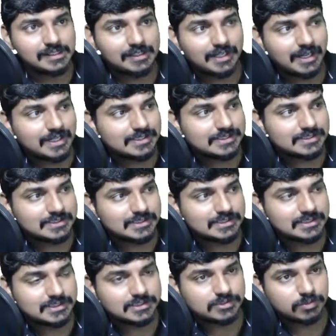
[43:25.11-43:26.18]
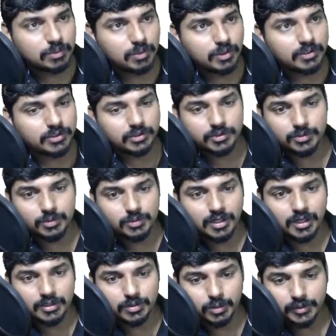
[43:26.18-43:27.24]
Guys, this is what you
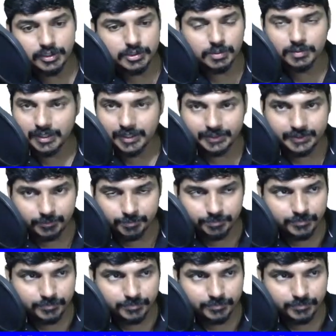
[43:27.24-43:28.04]
are going to get.